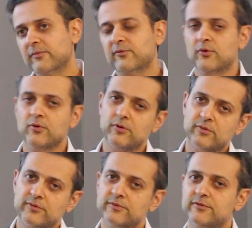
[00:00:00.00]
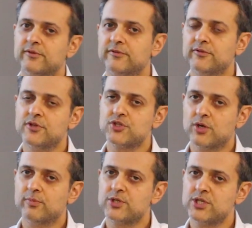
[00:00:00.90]
For the
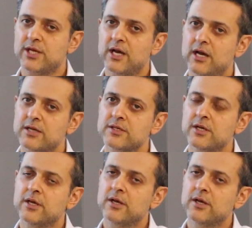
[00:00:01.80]
job which he had.